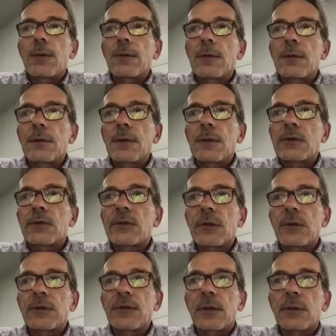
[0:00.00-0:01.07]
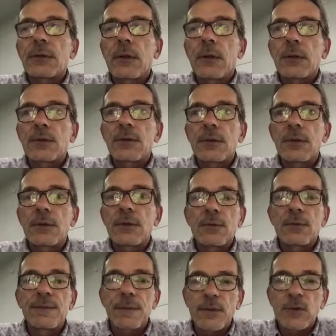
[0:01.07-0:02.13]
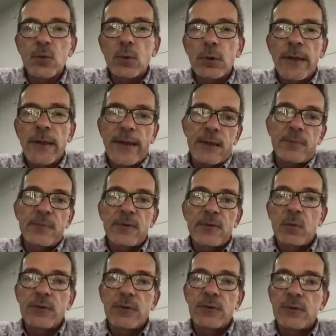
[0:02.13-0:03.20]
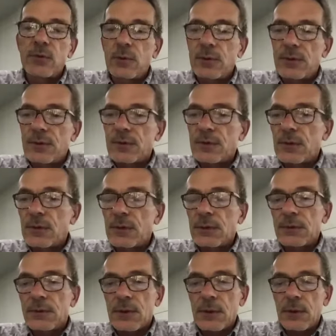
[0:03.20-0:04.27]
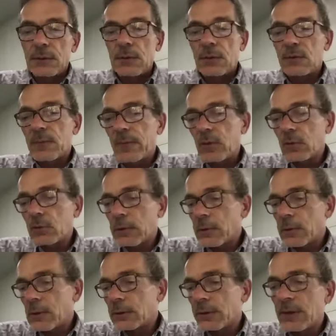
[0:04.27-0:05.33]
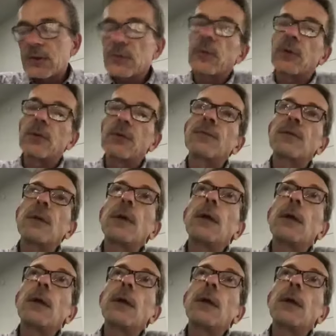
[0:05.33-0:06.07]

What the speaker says: the necessary technology to do virtual labs with students. It's a program called Gizmos.